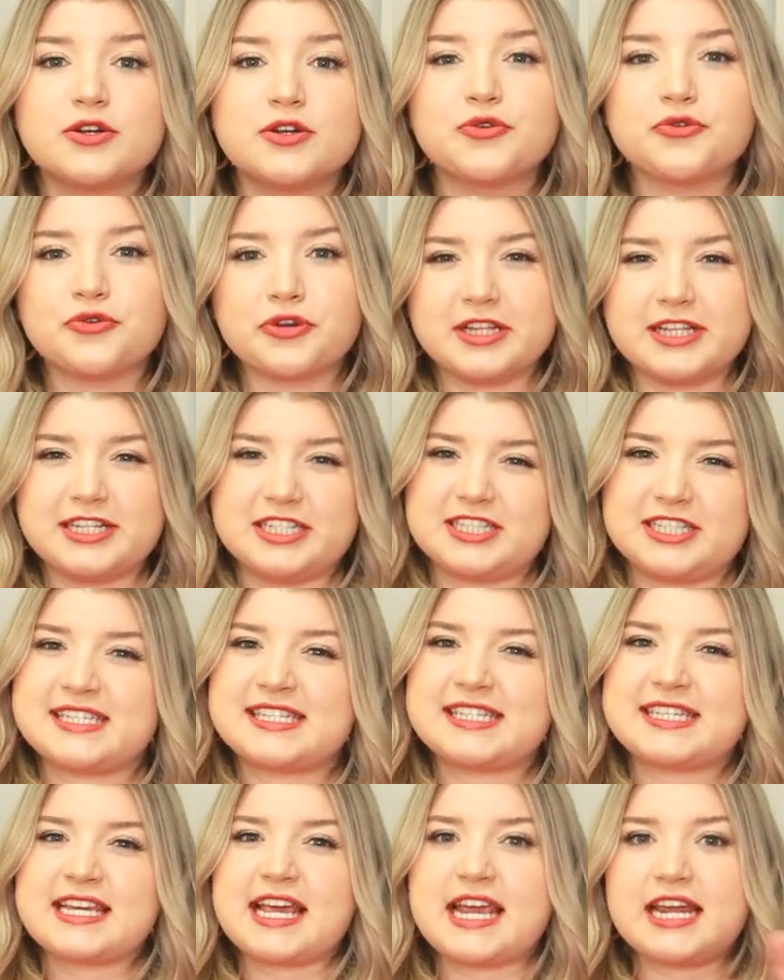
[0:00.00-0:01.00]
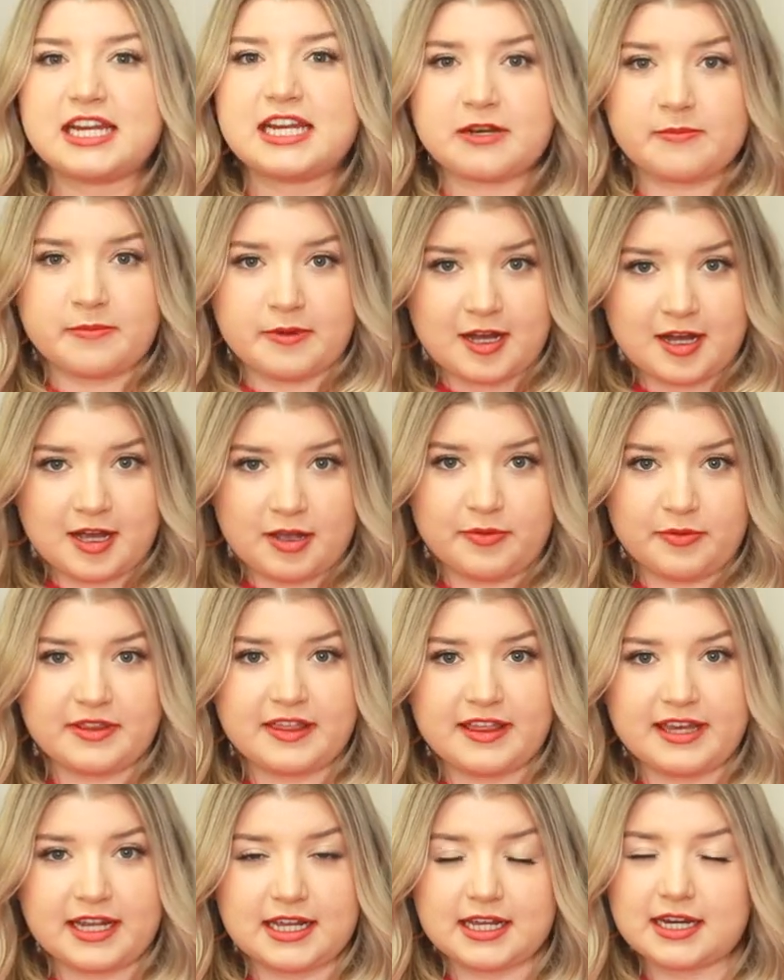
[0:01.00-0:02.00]
really just skated by
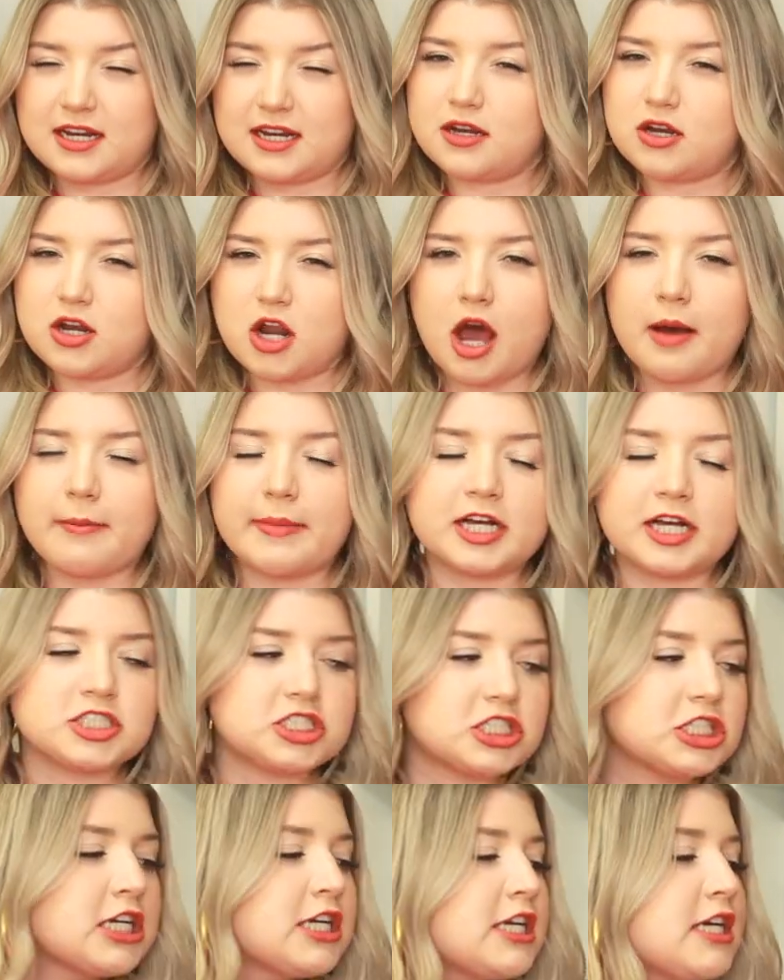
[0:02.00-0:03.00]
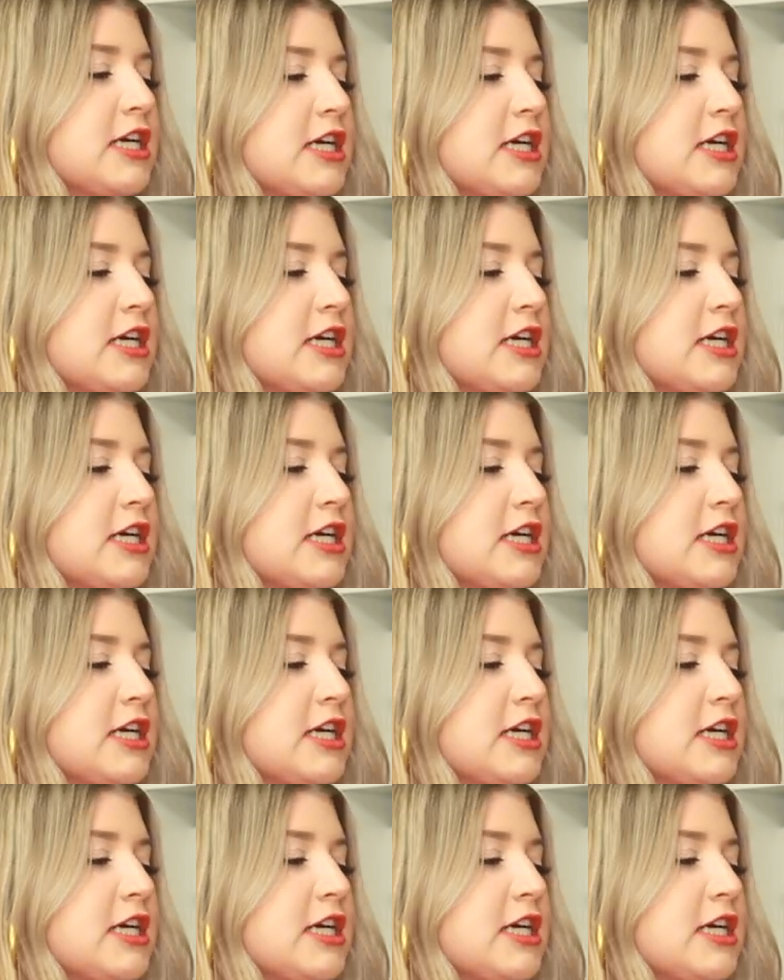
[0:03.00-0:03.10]
with like not much.